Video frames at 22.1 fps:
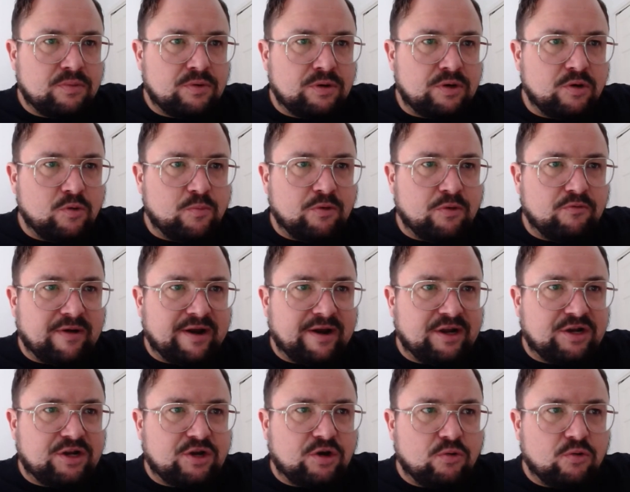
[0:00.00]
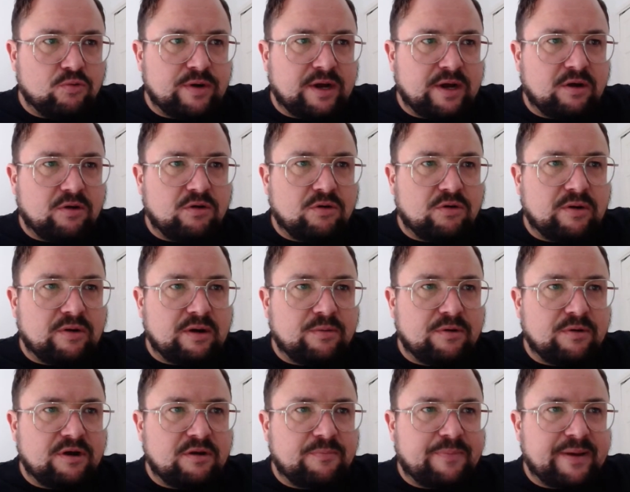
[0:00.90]
Little ball around the corner. Oh, it
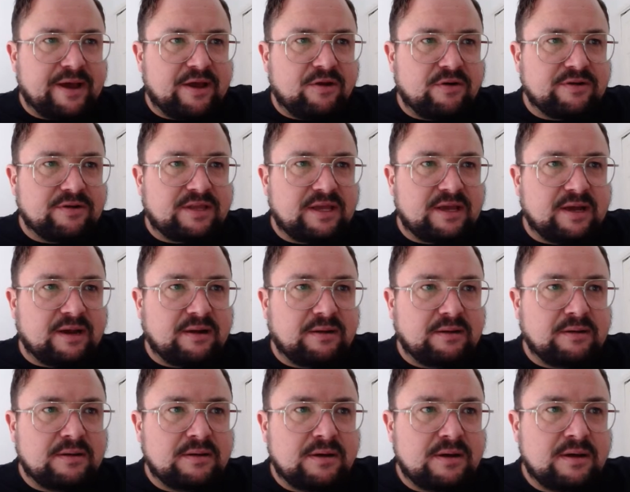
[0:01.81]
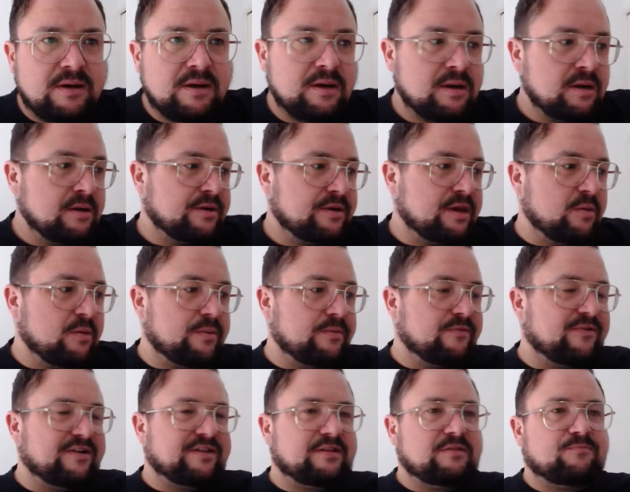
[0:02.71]
wasn't a bad idea. No,
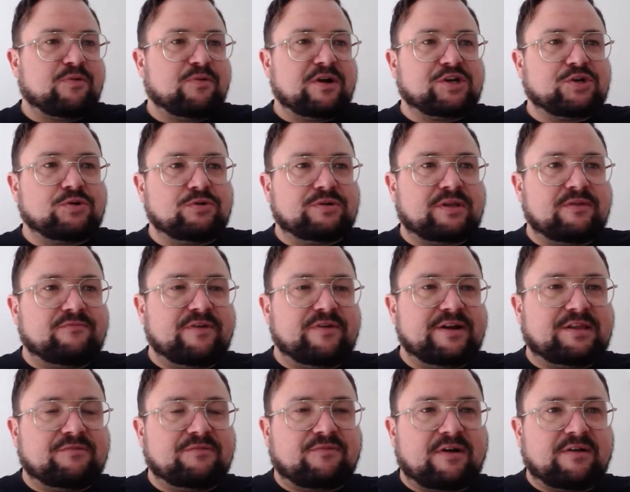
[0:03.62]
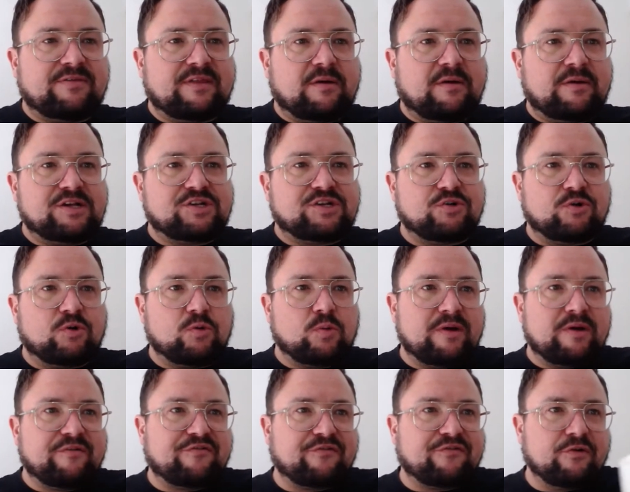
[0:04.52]
I'm pretty sure I didn't read the run, though, and it's gone all the
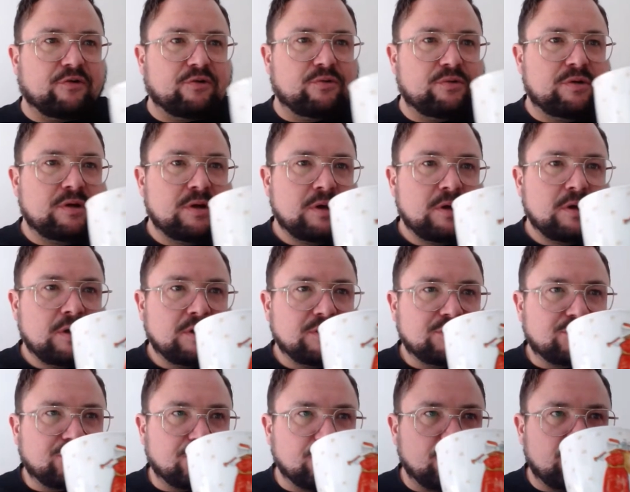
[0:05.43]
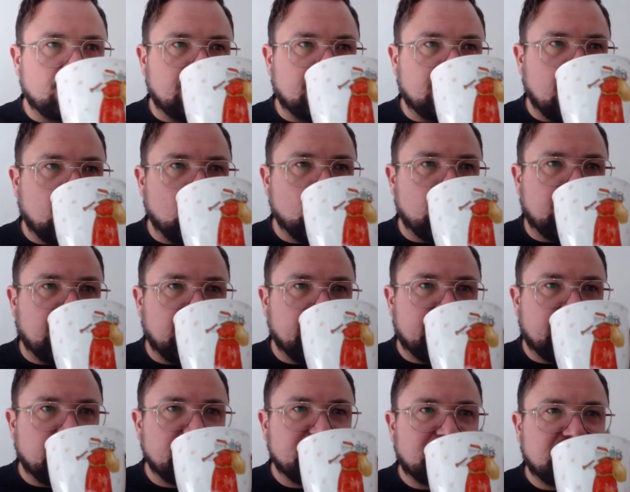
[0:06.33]
way through to the goalkeeper.
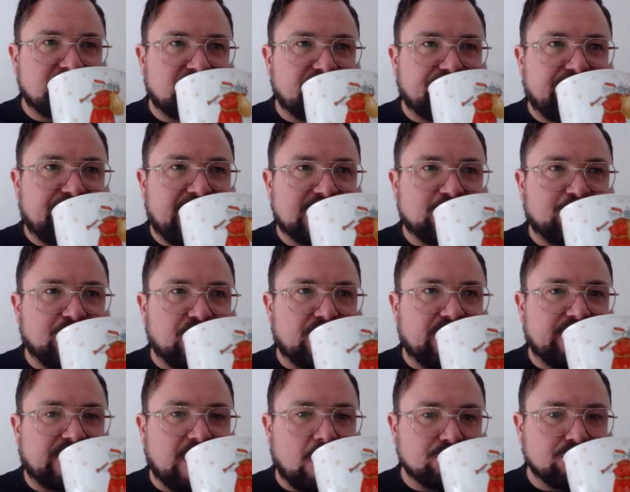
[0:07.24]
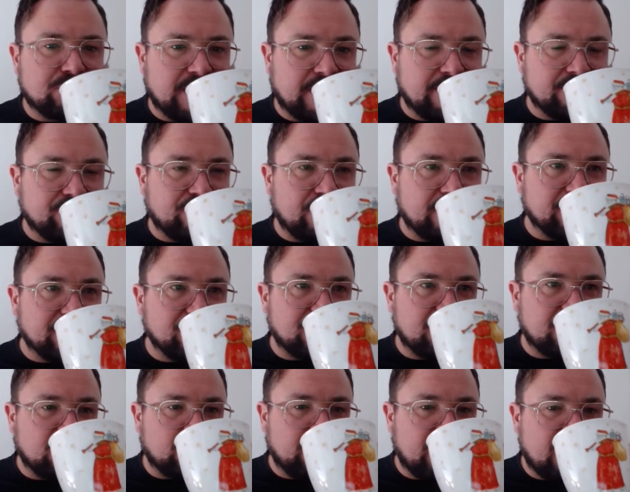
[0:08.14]
Come on, let's get the fans behind the goal center fucking
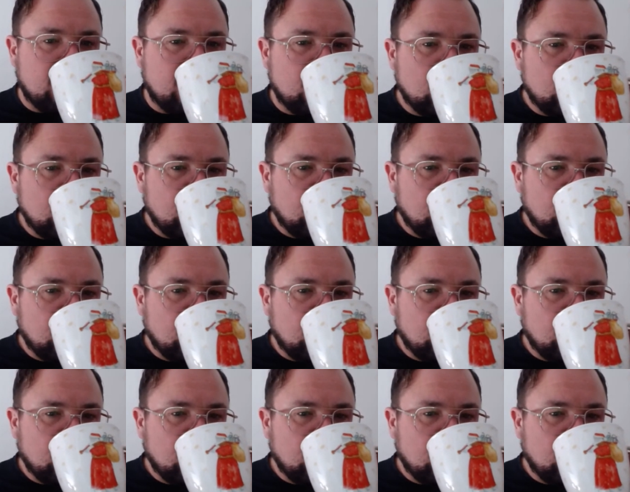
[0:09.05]
cheer about.